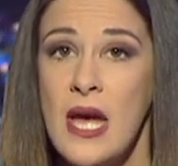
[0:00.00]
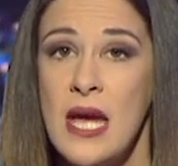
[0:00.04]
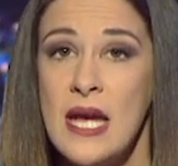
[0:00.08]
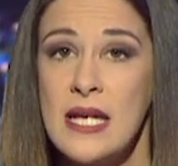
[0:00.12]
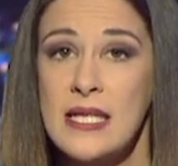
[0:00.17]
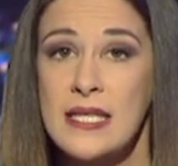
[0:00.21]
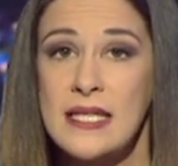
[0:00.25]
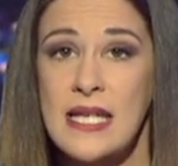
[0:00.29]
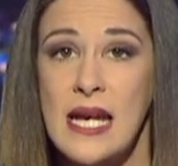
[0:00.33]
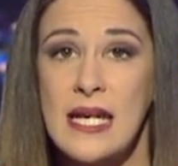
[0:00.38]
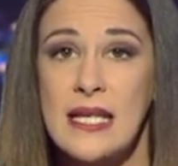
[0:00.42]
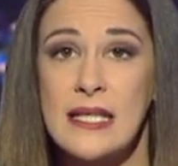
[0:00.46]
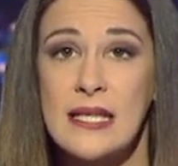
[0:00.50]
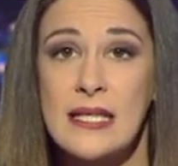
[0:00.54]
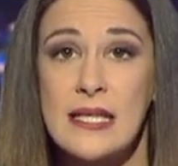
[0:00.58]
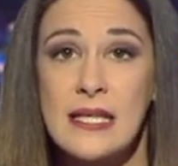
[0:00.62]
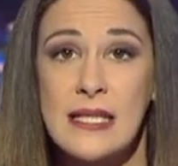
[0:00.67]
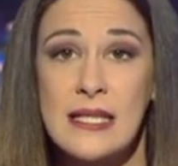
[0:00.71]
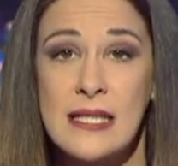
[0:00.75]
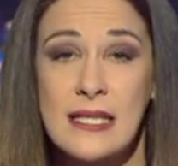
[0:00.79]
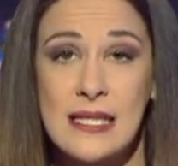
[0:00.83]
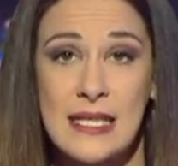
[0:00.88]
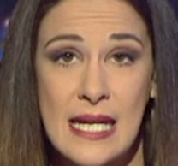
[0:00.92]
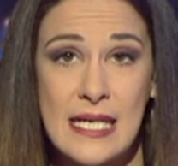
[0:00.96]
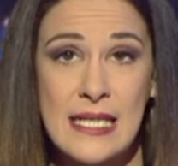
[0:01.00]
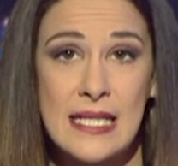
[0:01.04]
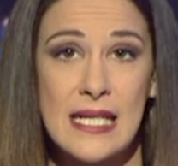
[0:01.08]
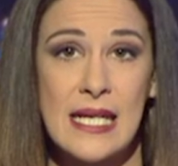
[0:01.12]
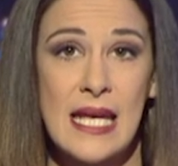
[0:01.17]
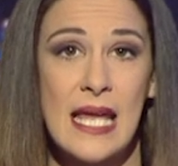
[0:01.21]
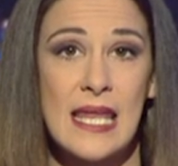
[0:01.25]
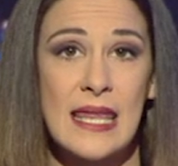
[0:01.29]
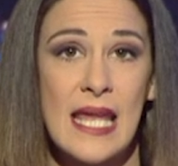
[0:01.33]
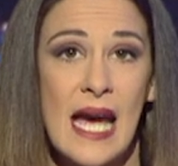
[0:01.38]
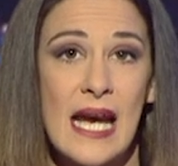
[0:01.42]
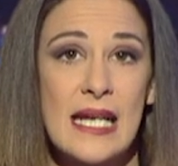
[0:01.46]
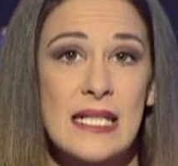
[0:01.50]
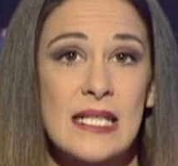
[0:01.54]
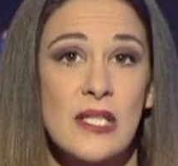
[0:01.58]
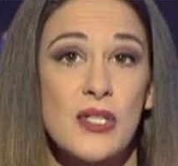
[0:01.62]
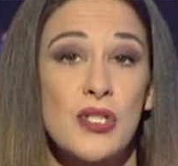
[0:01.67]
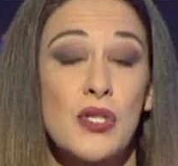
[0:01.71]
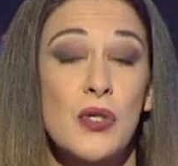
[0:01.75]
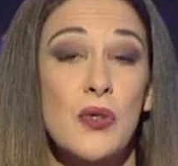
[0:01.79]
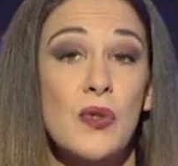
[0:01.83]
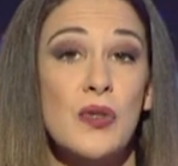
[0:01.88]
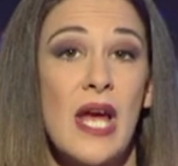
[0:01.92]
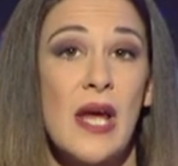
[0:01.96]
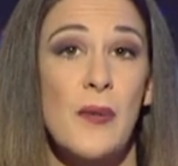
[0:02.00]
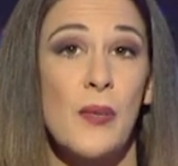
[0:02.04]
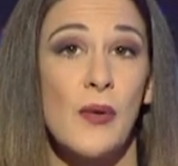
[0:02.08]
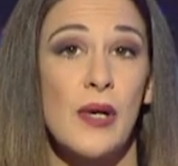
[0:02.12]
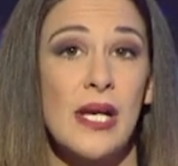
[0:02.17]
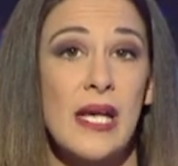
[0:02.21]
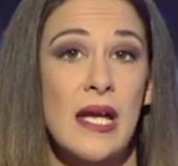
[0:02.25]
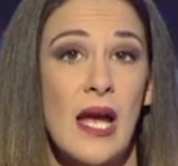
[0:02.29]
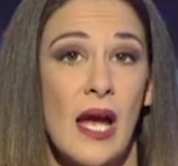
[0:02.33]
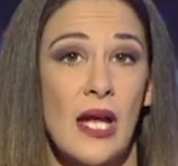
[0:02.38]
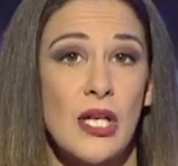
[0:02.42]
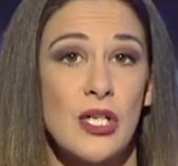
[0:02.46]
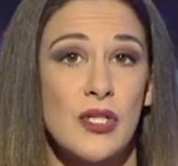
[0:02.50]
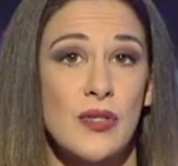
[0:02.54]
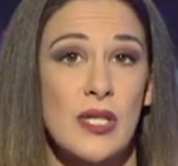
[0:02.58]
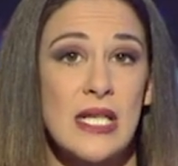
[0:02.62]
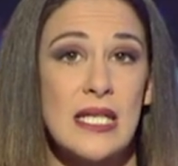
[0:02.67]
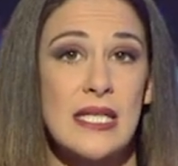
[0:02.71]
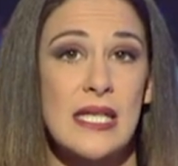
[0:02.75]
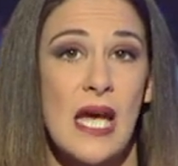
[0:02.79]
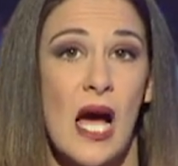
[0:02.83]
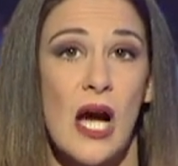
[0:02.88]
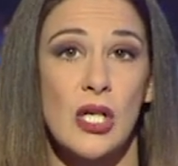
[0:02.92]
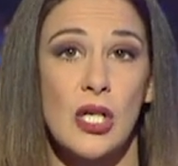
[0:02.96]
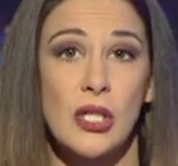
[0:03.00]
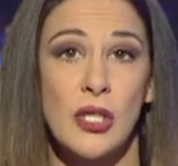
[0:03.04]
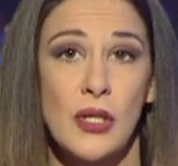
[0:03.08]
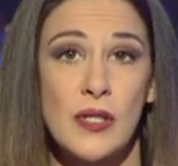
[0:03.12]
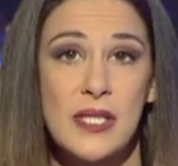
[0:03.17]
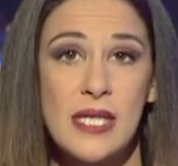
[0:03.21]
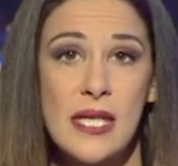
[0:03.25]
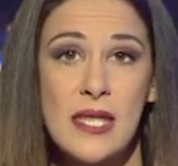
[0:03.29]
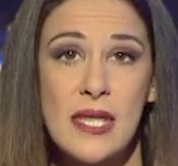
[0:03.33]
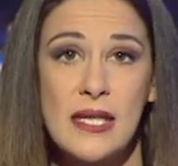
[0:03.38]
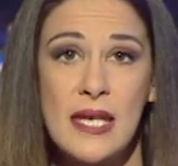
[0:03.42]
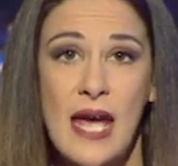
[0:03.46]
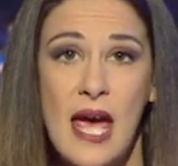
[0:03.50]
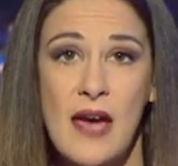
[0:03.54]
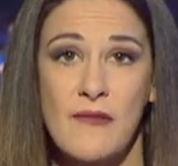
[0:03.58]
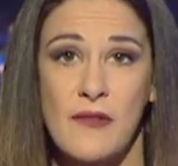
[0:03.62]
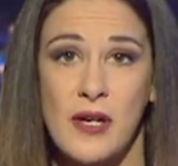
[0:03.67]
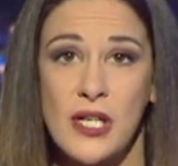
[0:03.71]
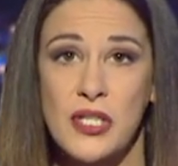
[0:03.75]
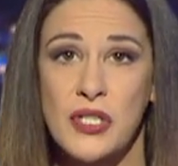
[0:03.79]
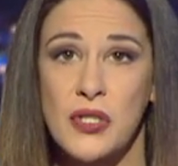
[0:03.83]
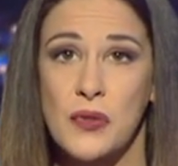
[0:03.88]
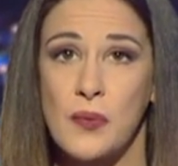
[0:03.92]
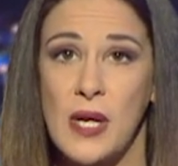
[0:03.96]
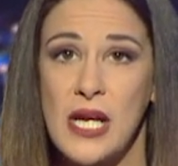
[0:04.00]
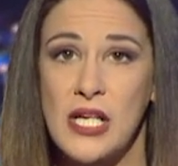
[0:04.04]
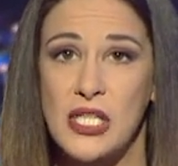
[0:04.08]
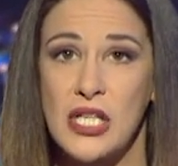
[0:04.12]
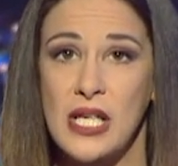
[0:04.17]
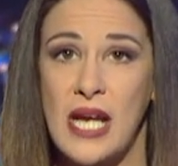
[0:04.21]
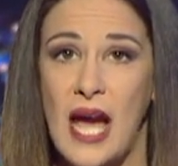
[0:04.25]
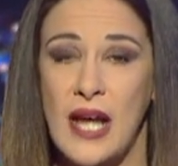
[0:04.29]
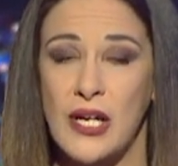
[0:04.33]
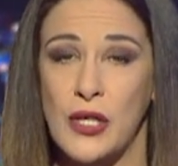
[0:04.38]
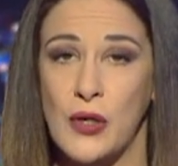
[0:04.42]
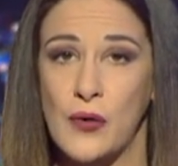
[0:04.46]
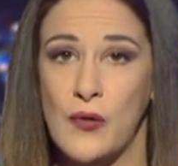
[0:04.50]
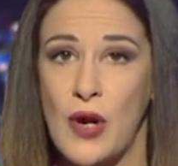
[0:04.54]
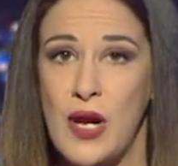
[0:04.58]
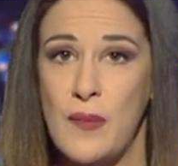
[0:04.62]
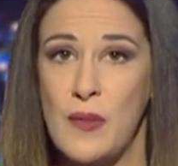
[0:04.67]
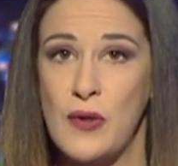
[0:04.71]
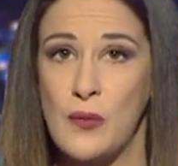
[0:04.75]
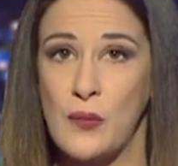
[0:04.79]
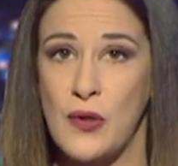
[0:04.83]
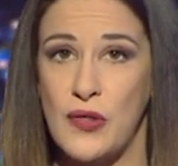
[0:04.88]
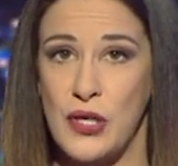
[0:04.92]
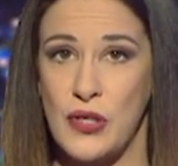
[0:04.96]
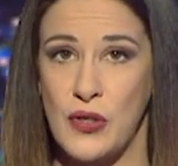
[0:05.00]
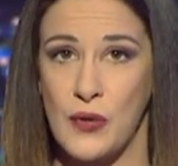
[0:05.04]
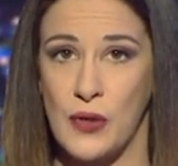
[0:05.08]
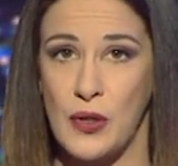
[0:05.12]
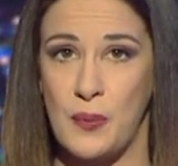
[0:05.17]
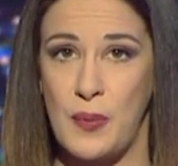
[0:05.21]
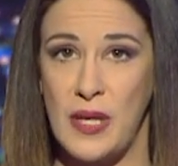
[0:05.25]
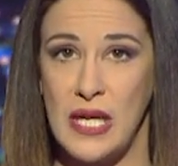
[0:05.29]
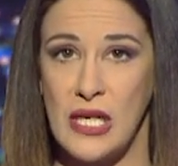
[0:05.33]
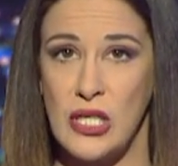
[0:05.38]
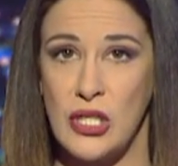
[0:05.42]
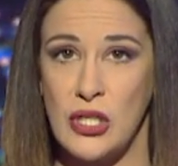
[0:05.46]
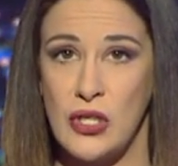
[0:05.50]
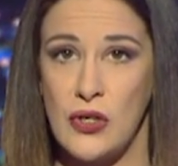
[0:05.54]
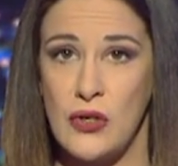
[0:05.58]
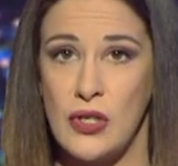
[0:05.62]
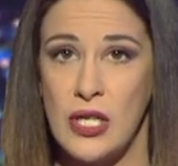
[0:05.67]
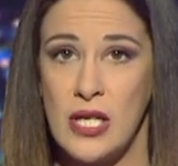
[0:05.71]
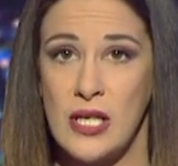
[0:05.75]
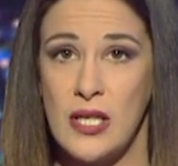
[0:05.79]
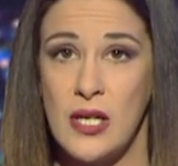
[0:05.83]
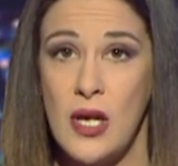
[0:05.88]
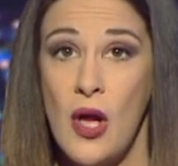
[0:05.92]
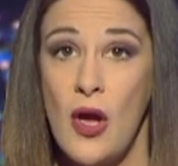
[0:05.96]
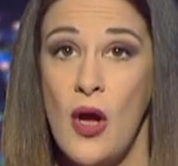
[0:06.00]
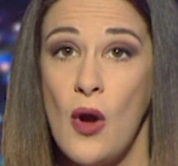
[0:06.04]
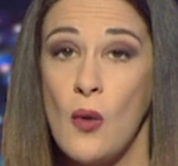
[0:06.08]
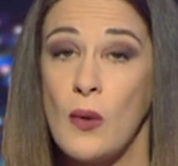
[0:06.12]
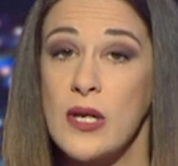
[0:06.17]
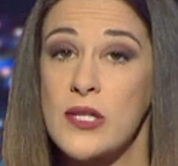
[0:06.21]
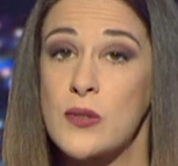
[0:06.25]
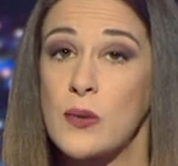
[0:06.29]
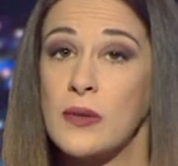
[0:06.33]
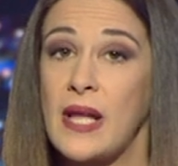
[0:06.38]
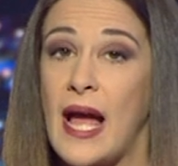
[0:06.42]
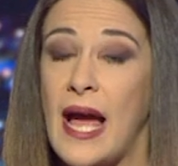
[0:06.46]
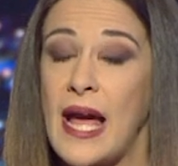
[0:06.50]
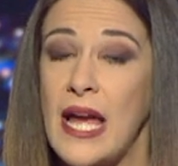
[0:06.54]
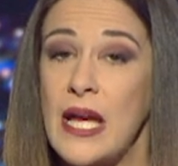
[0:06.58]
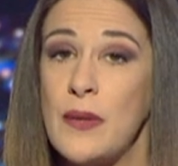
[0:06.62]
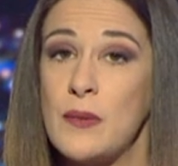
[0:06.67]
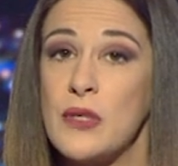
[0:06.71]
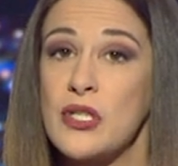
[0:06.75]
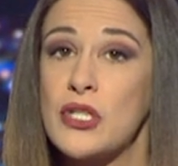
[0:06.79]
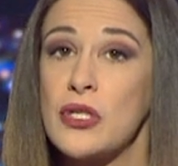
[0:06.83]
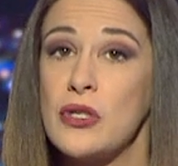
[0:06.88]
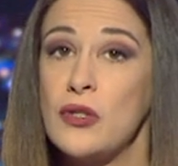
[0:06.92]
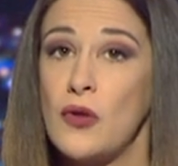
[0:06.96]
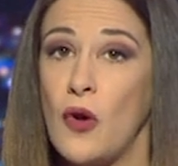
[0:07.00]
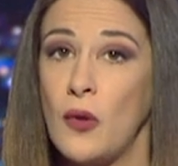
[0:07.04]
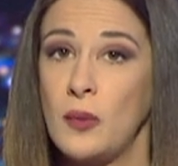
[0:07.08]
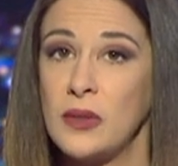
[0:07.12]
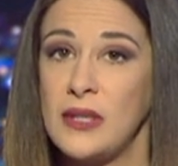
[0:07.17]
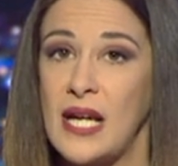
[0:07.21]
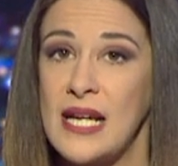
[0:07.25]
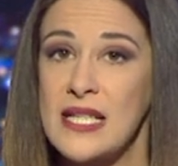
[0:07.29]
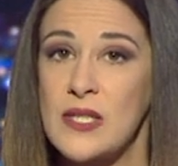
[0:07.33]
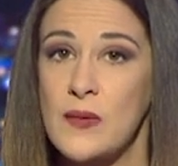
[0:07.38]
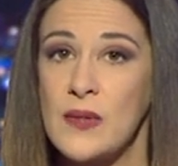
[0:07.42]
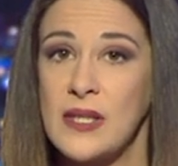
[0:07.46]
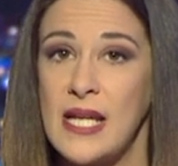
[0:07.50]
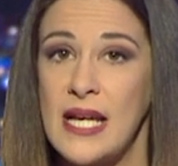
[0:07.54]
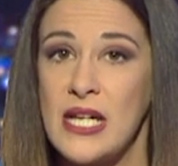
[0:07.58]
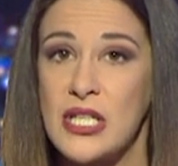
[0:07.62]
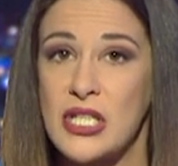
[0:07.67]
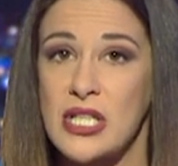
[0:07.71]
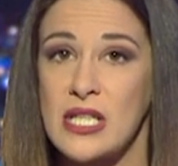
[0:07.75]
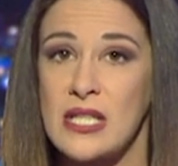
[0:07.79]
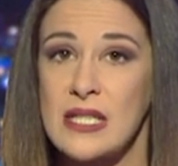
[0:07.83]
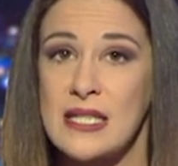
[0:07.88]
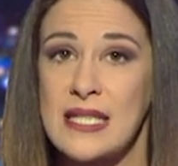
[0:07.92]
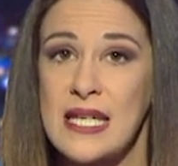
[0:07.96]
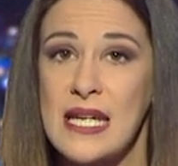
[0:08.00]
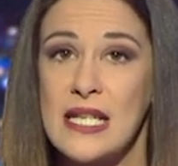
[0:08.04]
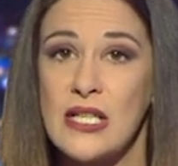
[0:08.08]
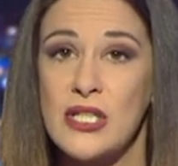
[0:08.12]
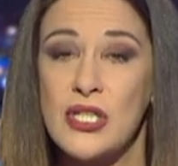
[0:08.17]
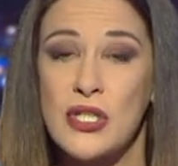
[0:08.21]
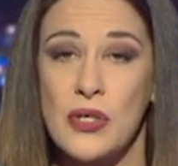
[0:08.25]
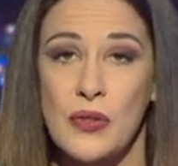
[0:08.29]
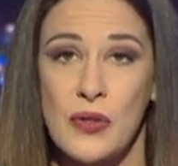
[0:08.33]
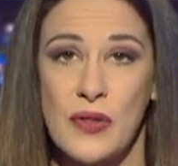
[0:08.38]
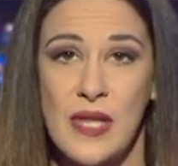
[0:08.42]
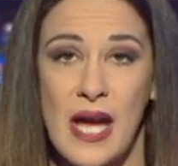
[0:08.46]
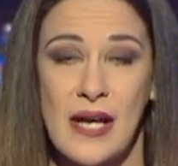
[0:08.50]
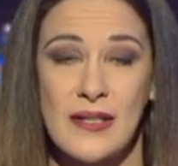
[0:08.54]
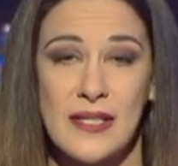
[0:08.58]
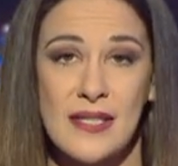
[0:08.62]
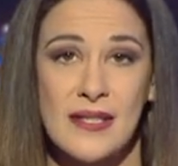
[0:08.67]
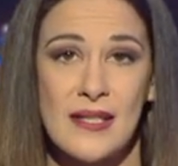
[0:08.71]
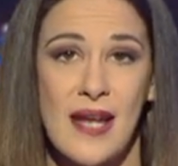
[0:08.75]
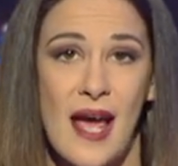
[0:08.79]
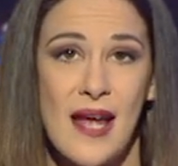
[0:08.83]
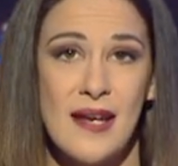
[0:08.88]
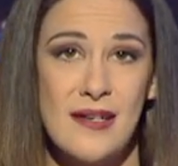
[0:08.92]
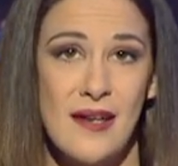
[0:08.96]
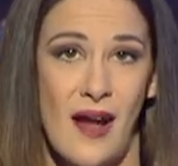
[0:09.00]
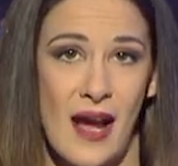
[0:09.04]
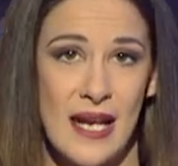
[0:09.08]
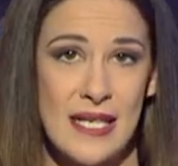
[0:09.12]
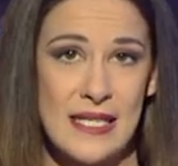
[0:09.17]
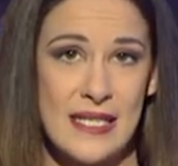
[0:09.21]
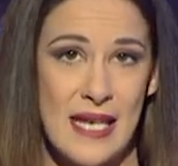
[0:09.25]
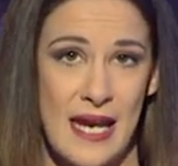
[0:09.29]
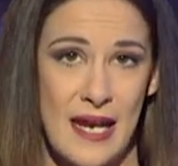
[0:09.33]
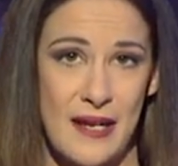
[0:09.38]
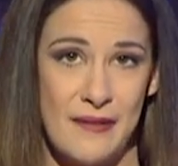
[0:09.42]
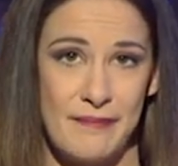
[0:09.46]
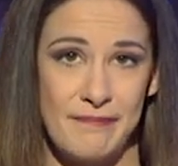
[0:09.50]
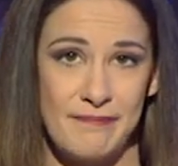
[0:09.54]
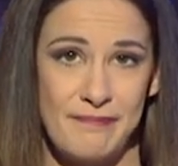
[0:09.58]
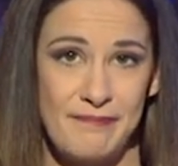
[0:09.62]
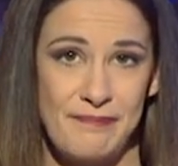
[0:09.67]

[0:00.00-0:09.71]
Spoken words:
stating that 2 neighbouring countries are closer than ever to reaching an agreement with the European Union, which will aim to normalise relations in 2019.